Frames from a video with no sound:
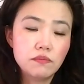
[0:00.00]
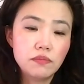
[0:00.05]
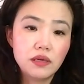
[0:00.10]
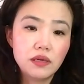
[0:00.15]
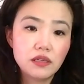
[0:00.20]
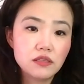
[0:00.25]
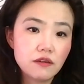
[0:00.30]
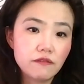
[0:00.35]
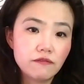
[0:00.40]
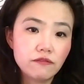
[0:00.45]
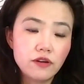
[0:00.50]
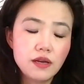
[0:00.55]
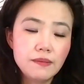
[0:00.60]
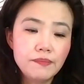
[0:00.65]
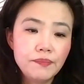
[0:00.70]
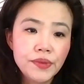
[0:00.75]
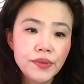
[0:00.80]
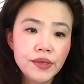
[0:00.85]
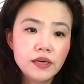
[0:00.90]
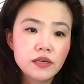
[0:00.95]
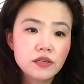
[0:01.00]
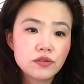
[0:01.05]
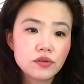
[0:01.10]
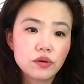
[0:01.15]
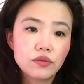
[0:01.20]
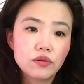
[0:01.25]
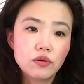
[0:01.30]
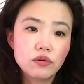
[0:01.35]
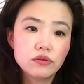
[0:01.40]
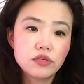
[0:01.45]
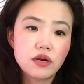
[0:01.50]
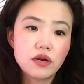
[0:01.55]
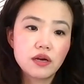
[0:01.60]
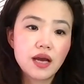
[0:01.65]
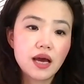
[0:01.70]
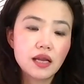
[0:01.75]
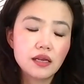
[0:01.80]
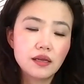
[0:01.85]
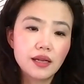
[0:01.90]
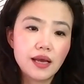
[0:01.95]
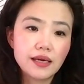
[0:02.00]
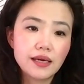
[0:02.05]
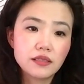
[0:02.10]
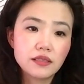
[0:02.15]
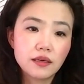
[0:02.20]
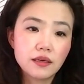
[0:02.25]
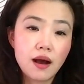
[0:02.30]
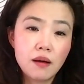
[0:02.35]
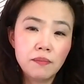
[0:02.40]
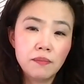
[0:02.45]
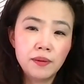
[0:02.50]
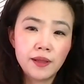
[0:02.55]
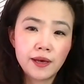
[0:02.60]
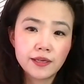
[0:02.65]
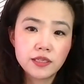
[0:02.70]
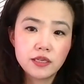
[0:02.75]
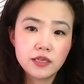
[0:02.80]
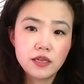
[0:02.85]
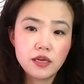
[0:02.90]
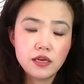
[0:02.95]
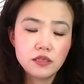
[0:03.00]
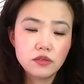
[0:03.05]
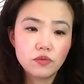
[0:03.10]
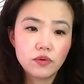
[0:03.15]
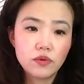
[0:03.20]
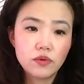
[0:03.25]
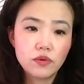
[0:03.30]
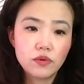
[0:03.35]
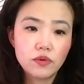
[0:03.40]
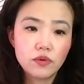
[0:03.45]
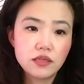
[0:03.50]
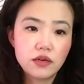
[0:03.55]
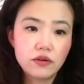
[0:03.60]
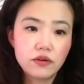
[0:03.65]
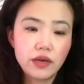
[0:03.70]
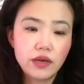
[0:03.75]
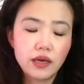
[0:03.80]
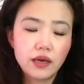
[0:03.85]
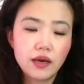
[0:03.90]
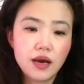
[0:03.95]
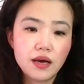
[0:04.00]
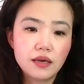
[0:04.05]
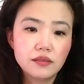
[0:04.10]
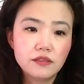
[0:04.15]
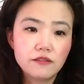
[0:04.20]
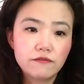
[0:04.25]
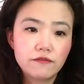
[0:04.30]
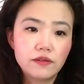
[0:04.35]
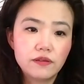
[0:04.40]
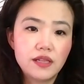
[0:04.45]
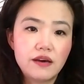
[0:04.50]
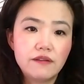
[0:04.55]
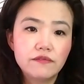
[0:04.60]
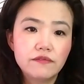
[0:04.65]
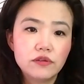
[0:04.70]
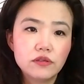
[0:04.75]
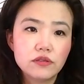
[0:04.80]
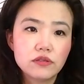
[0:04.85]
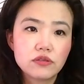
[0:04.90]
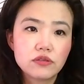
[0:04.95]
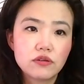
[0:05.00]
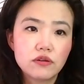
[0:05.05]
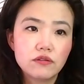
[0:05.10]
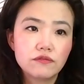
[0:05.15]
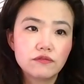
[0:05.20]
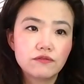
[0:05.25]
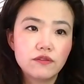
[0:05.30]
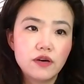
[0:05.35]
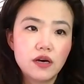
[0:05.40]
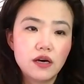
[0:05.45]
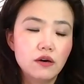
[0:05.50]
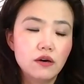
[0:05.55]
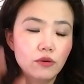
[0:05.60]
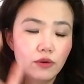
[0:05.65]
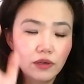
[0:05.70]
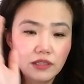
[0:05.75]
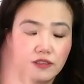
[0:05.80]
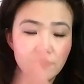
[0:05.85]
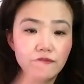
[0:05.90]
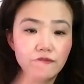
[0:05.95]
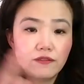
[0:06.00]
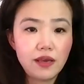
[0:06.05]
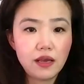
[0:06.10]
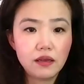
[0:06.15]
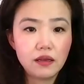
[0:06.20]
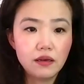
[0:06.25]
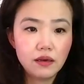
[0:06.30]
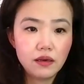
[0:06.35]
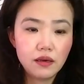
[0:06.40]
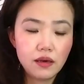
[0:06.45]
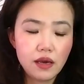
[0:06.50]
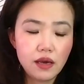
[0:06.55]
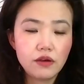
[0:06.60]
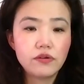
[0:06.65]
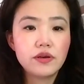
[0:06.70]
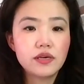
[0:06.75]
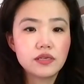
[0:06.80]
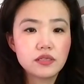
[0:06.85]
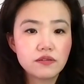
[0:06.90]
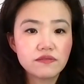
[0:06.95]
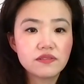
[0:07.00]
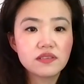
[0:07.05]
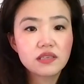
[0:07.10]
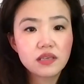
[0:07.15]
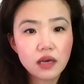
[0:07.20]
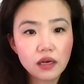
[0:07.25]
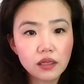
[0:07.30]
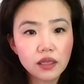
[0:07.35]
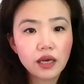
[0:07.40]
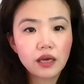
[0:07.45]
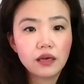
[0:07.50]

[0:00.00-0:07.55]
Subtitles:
be different. So those are kind of like the complexities we're considering on different levels or different areas of scaling.